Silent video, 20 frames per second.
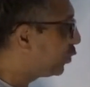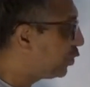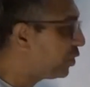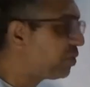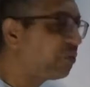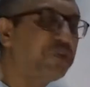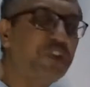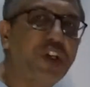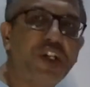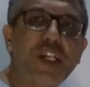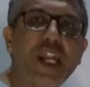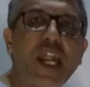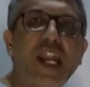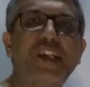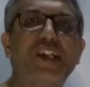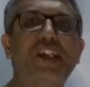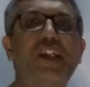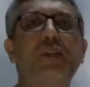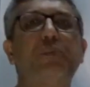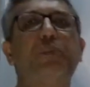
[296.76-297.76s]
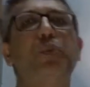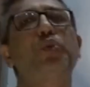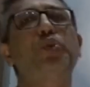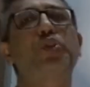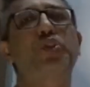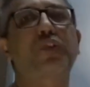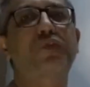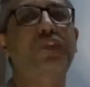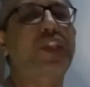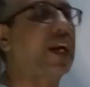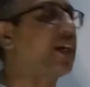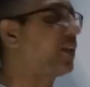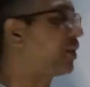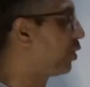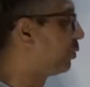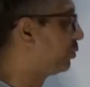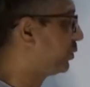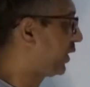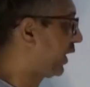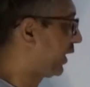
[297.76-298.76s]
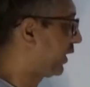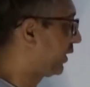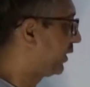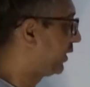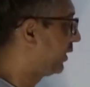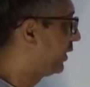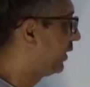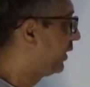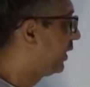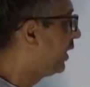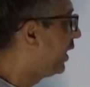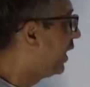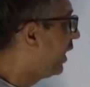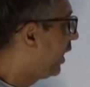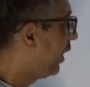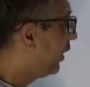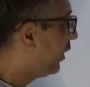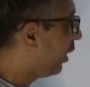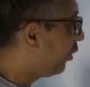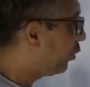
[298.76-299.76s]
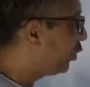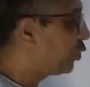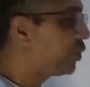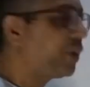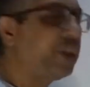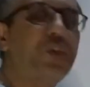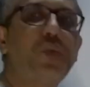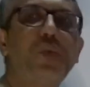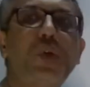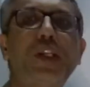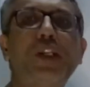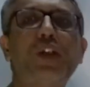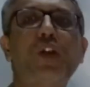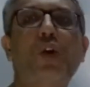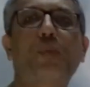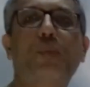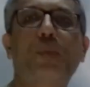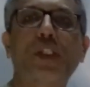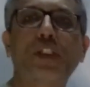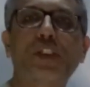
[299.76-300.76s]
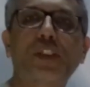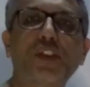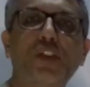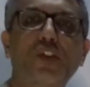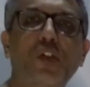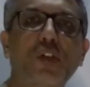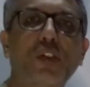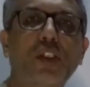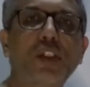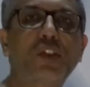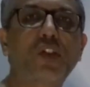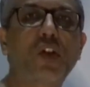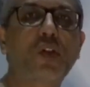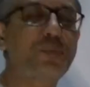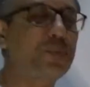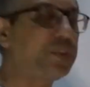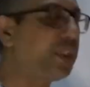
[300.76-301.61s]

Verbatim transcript: into different attributes of that object. Now you can do any operations on this